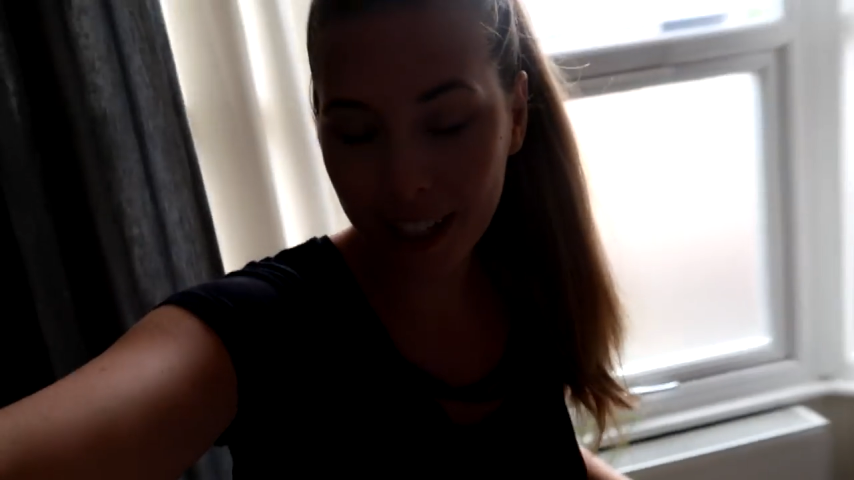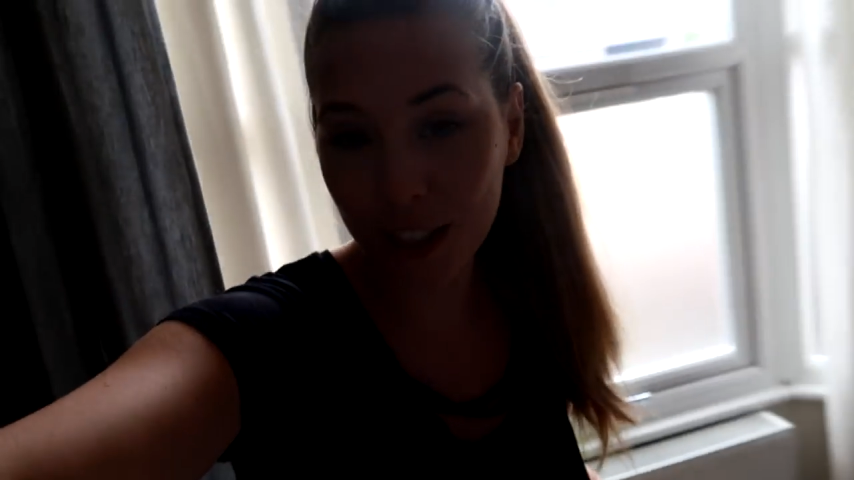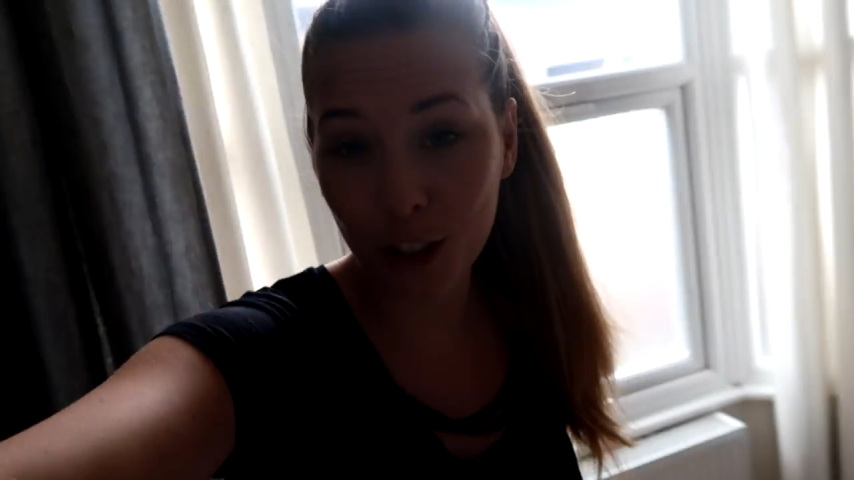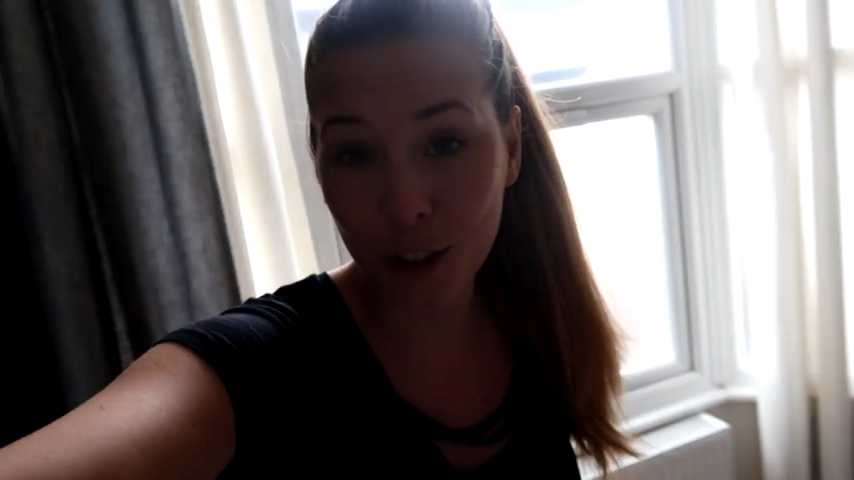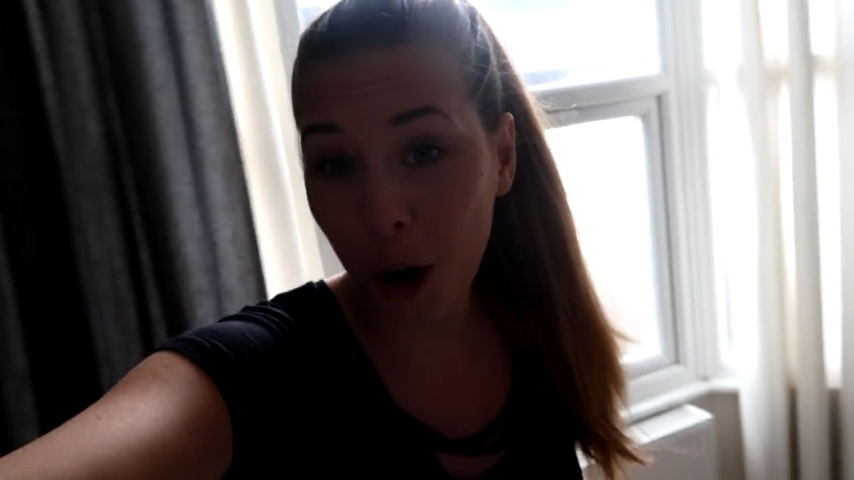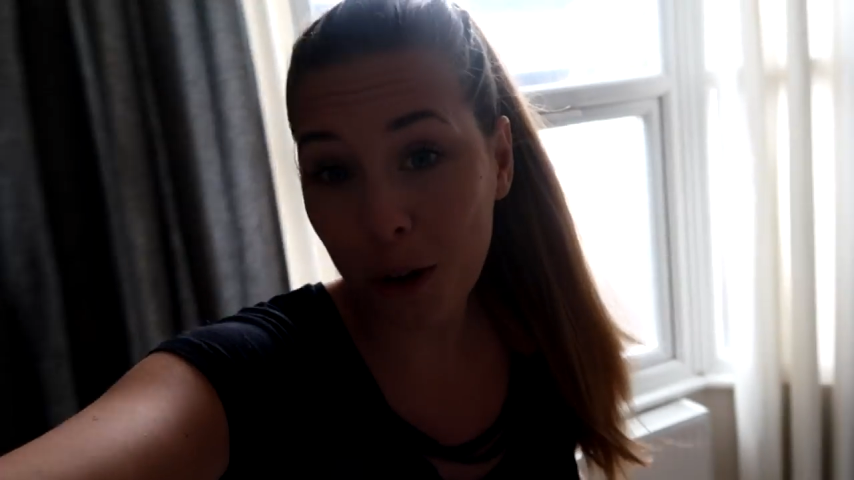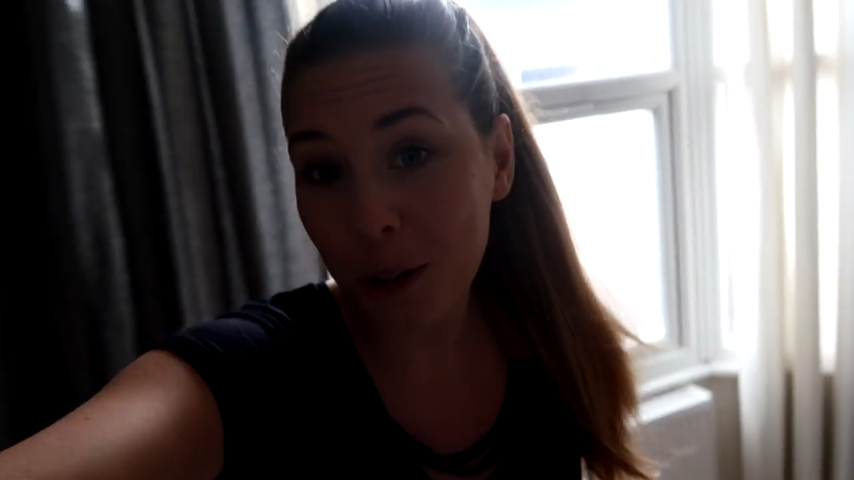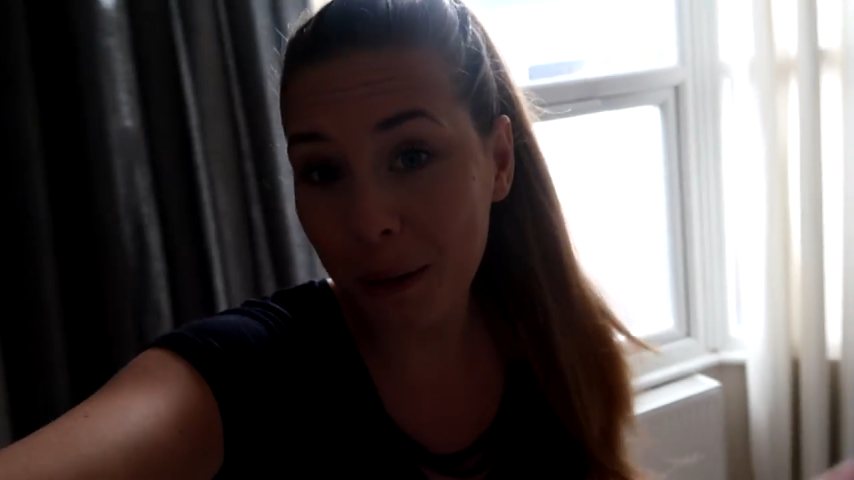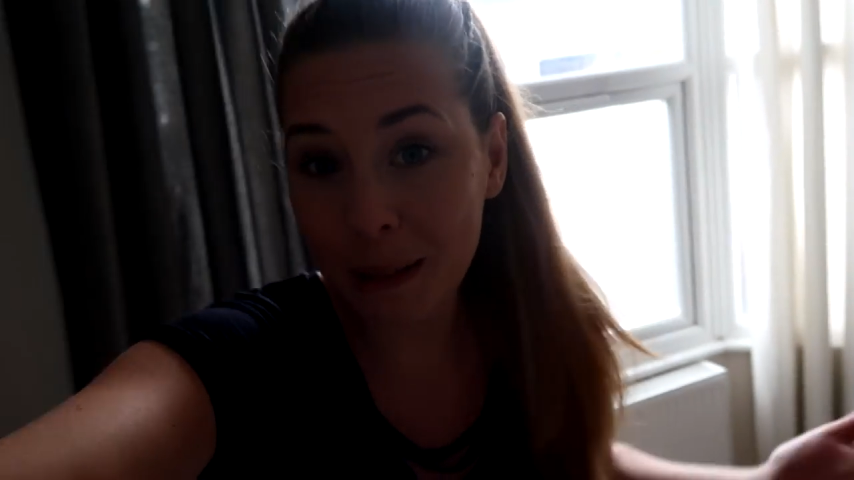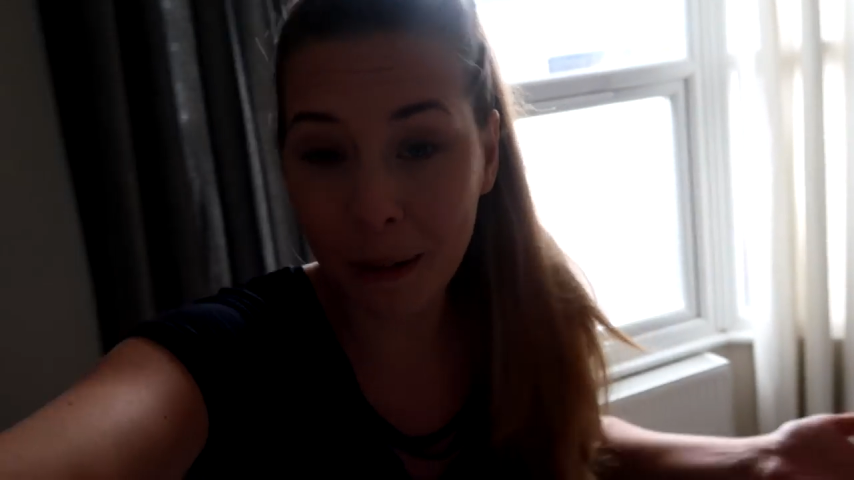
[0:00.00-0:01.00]
it's just a whole
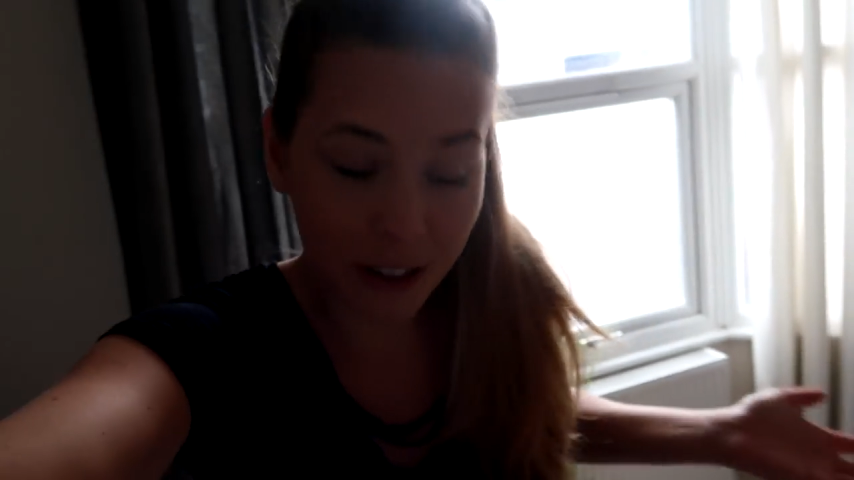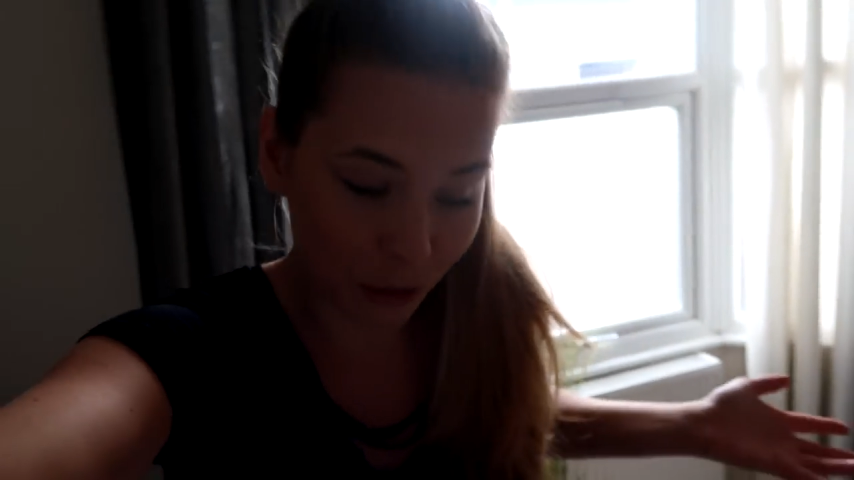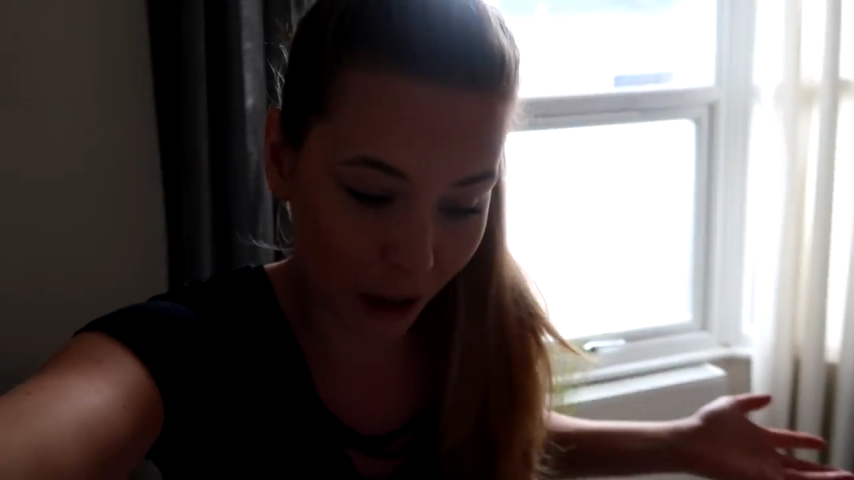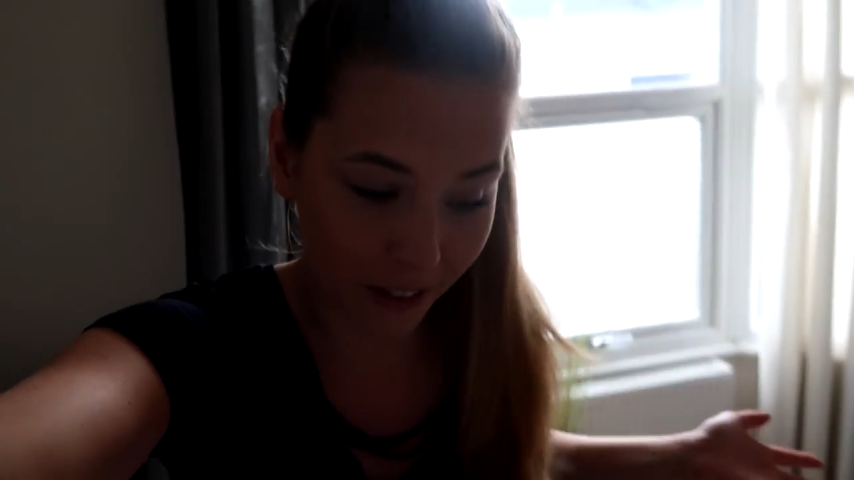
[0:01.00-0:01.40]
new experience for me.